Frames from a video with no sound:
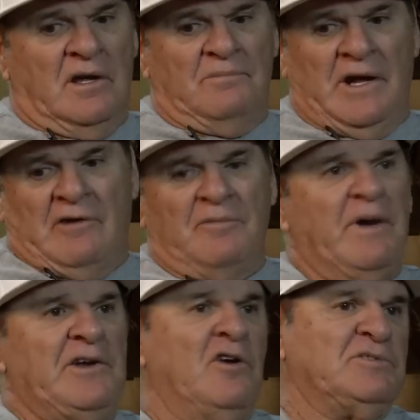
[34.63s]
But
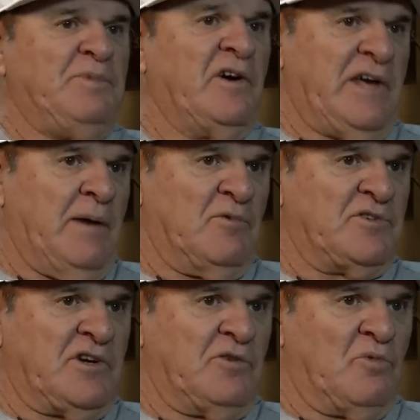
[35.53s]
everybody knows Billy
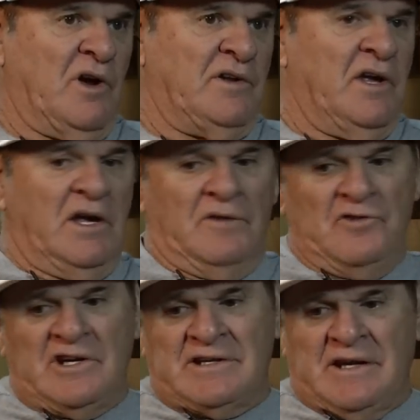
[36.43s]
Hamilton can run. And if
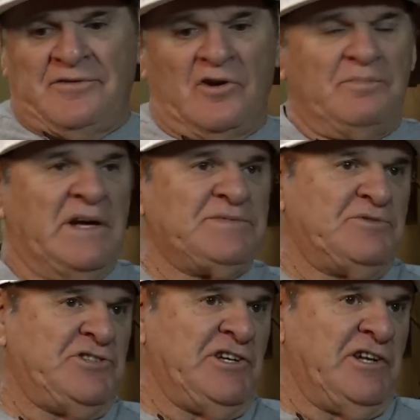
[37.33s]
you get that third baseman
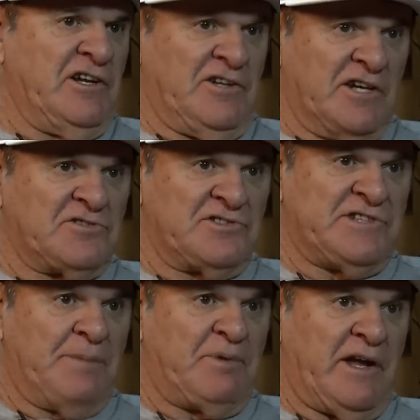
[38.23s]
cheating in an extra
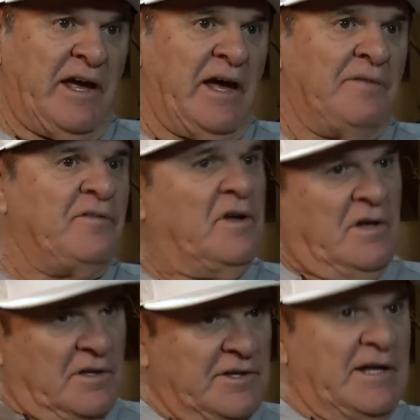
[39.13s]
step and a half,
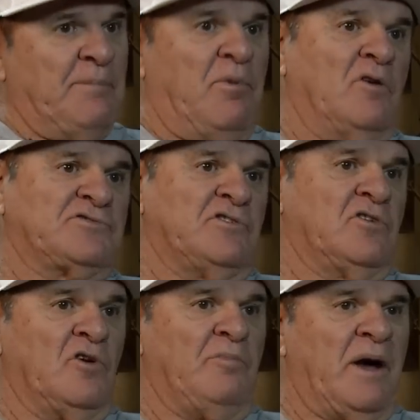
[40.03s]
then that ball's going
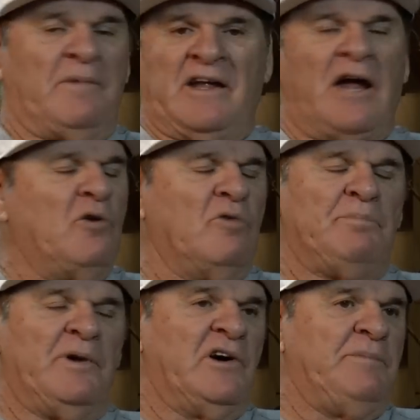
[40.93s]
to go by. Man, I don't
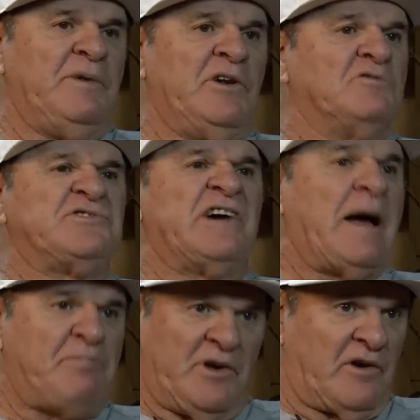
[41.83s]
want Billy to be no
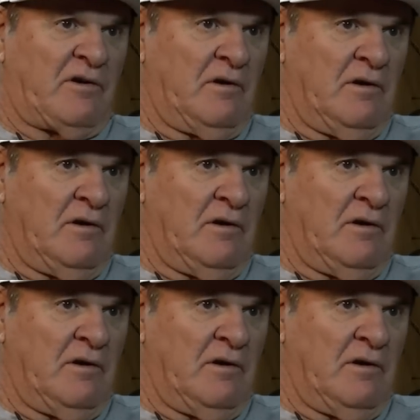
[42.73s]
slap hitter.